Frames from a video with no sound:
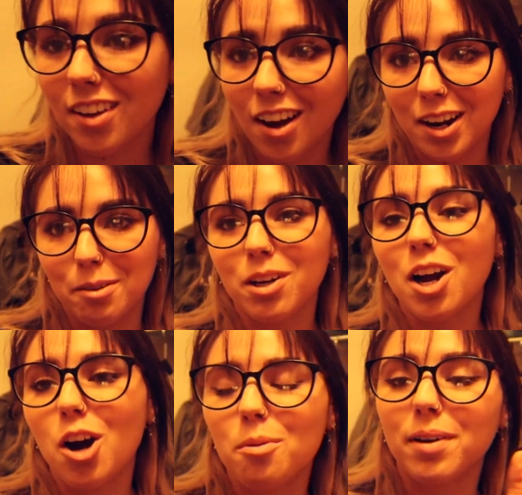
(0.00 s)
All right, we're
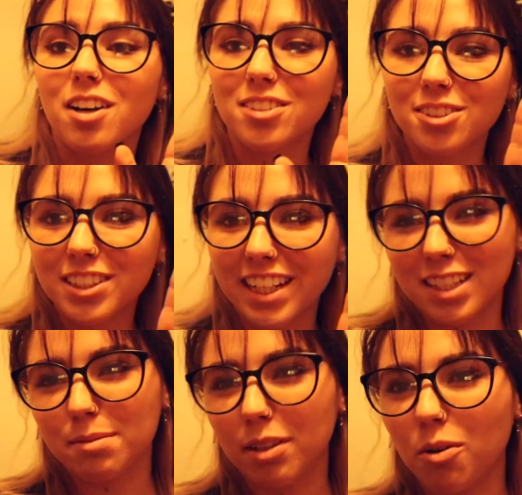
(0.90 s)
home, and also
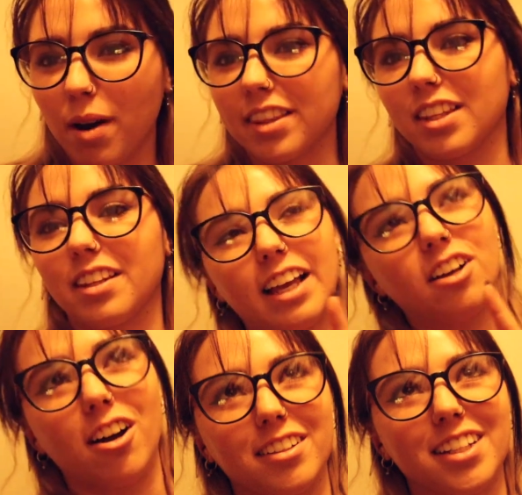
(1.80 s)
today's been quite the like
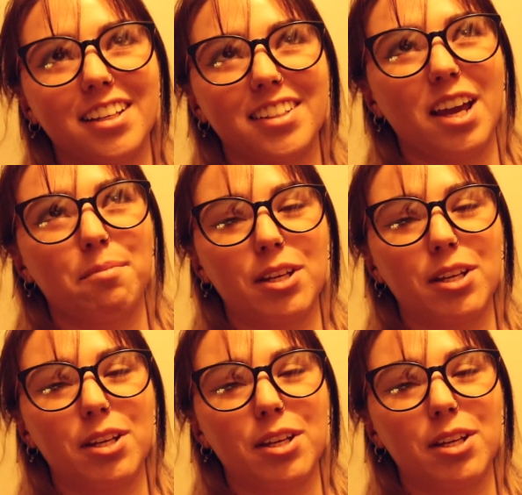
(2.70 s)
content day.